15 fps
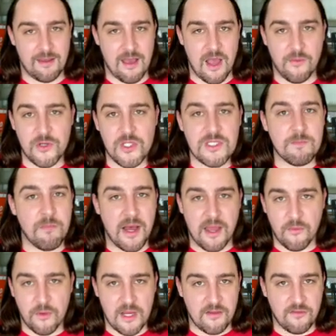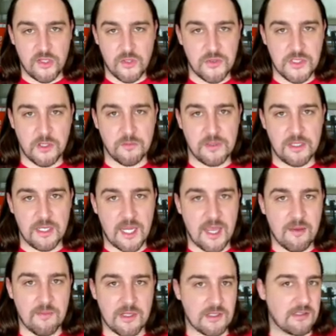I would just buy whatever you told me to
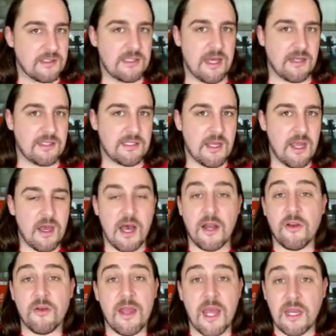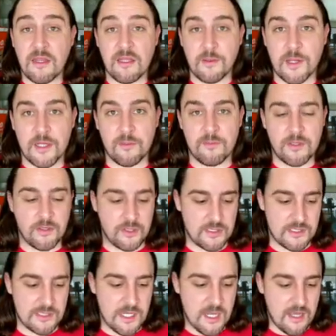get, because I don't know anything about
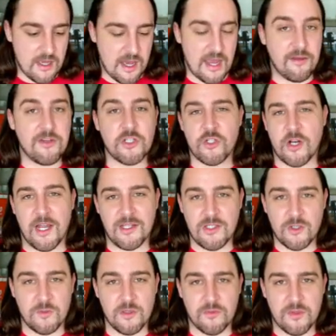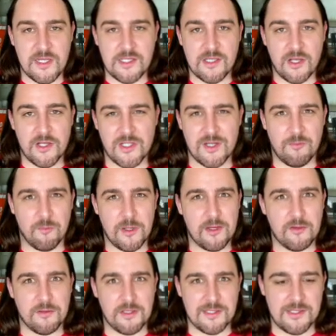computers. I even tried to do a bit of research and I'm
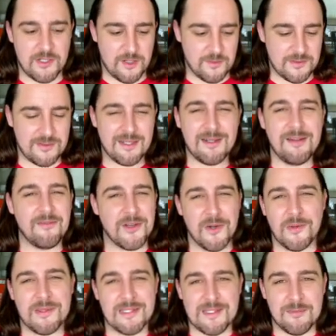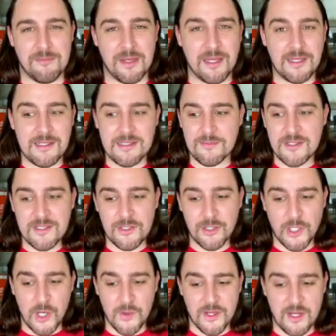reading all these terms. I was like, I don't even know what this means. I'm just gonna
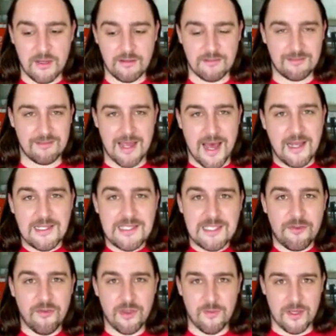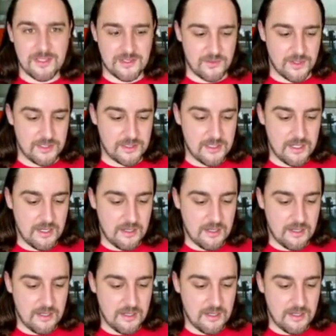go and ask for the best one.